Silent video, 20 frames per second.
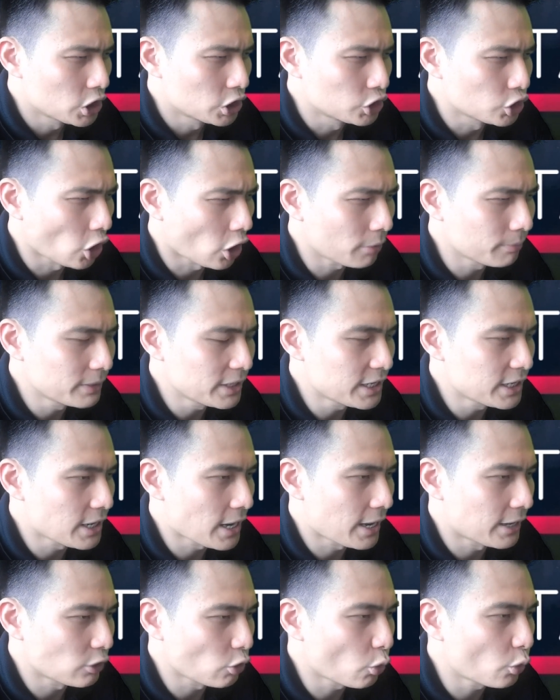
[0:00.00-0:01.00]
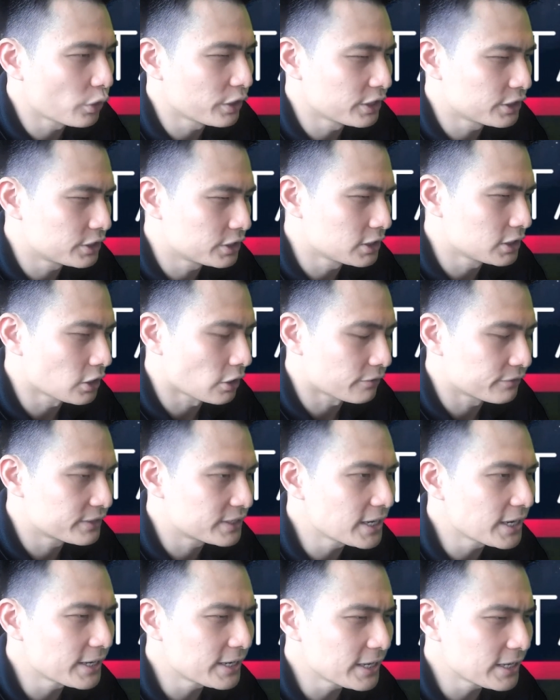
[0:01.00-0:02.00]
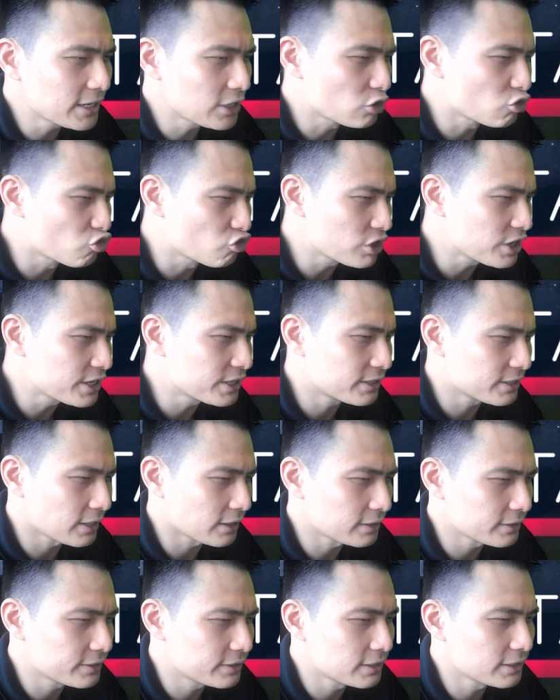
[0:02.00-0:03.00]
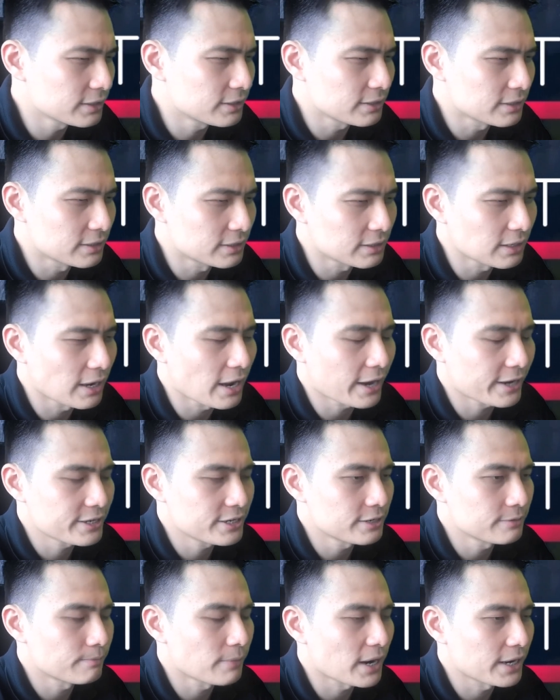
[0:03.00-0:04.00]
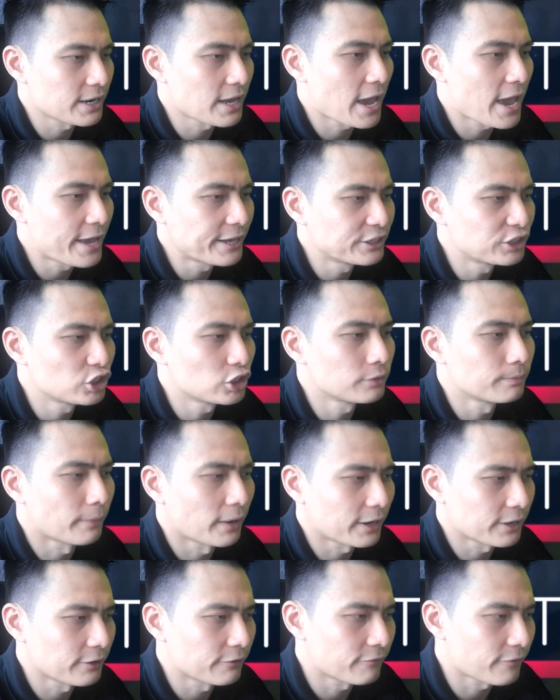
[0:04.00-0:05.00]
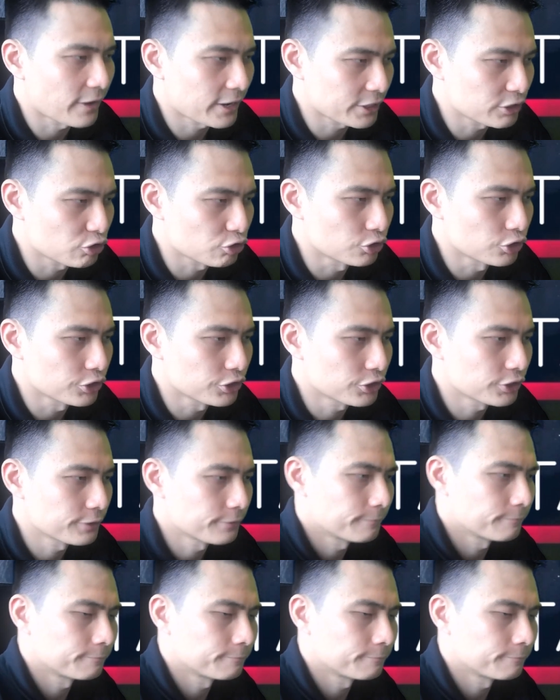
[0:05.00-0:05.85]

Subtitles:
Normally, an OET of 30 degrees Celsius is selected by the engine manufacturers.